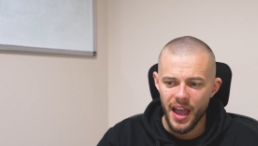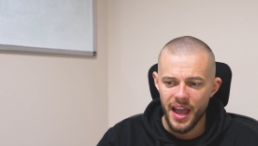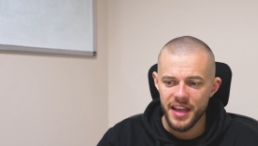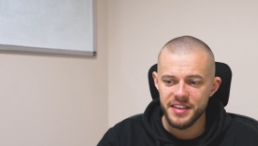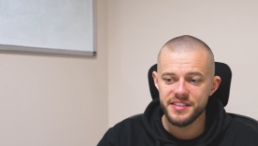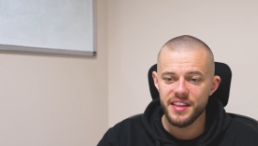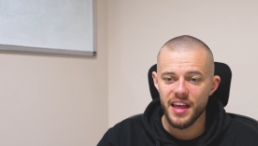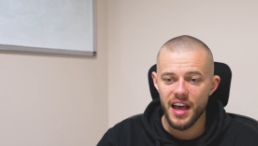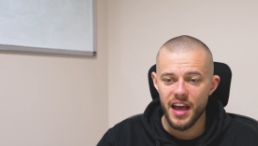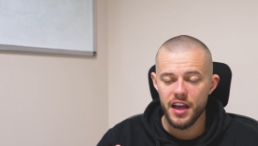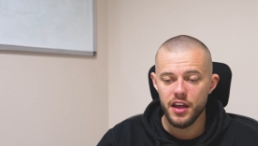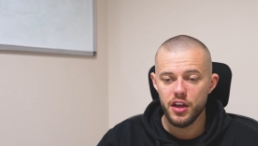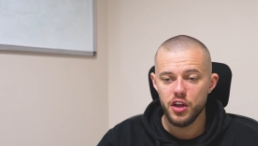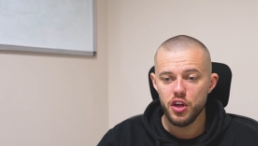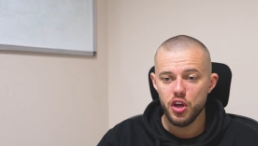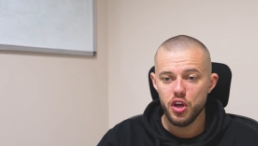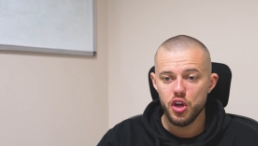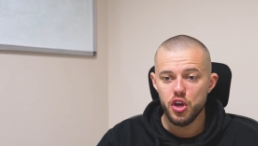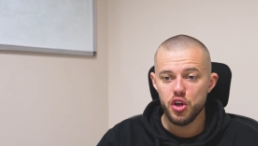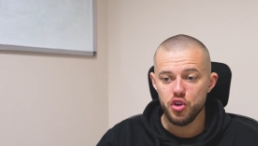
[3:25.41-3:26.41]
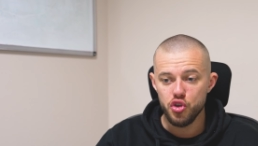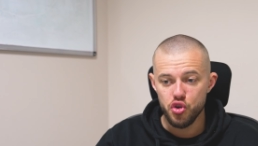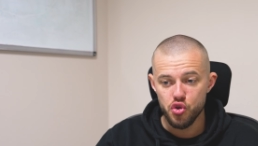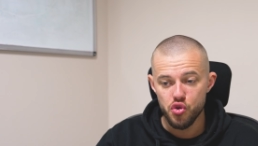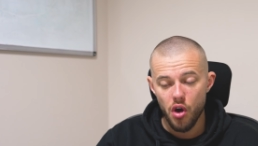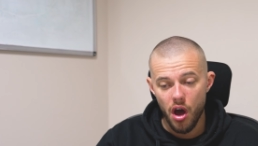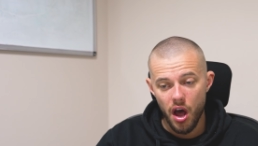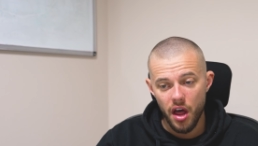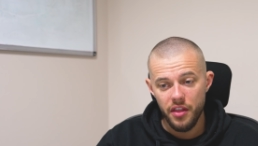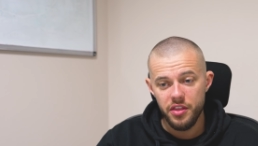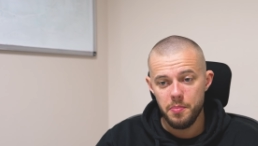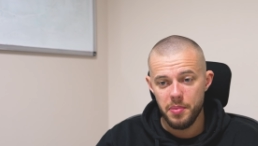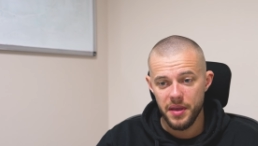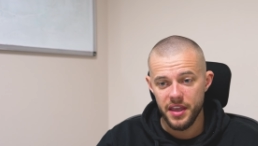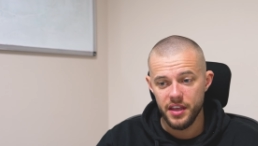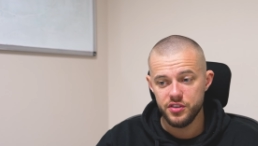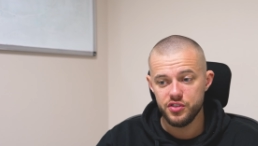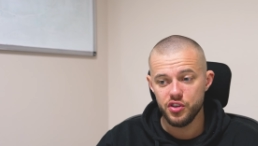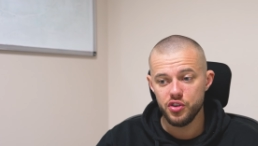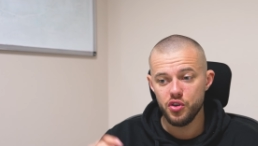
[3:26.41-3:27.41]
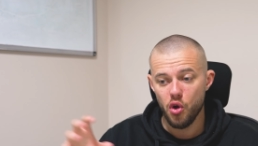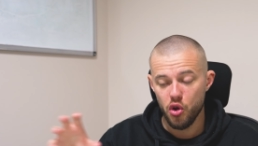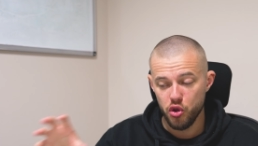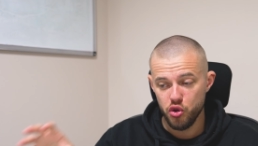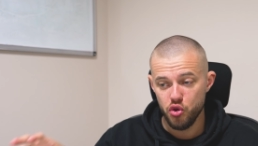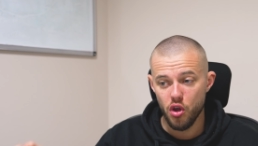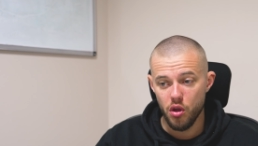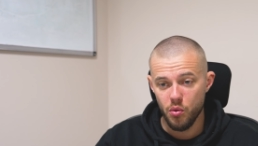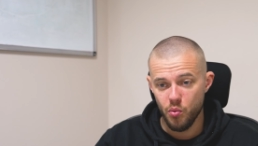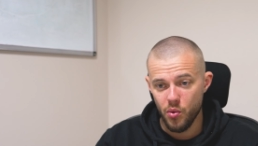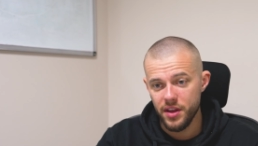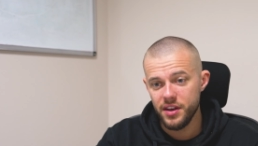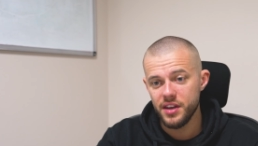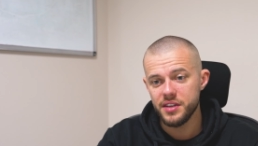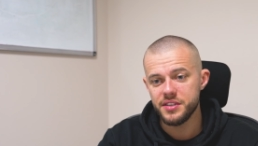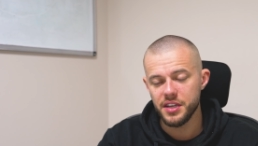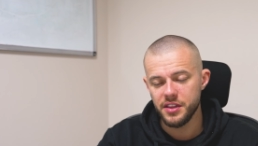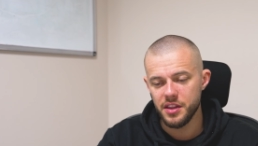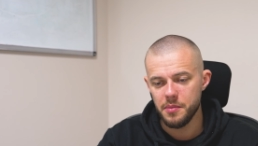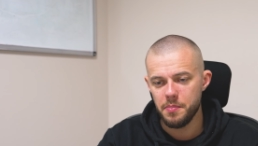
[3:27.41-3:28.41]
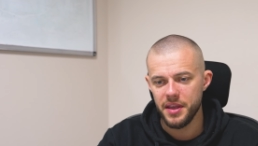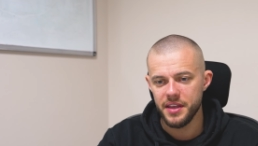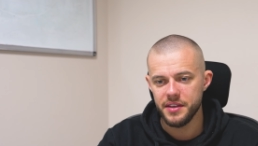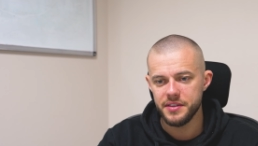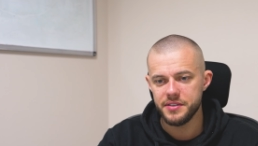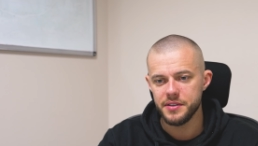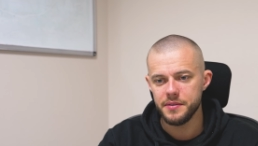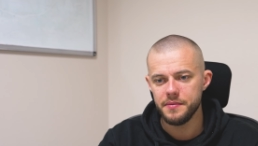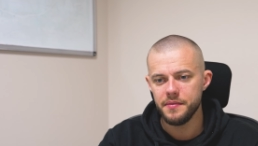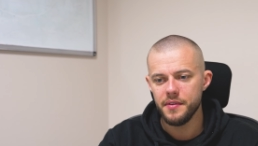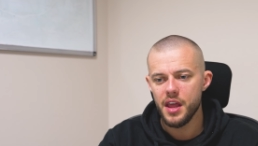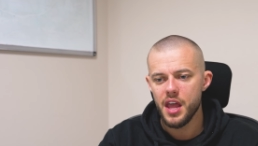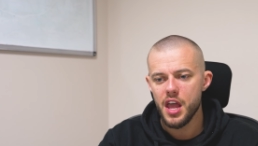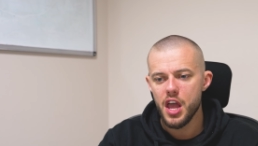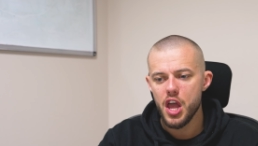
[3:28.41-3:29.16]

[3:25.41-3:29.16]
is that you are the person or you are witnessing the person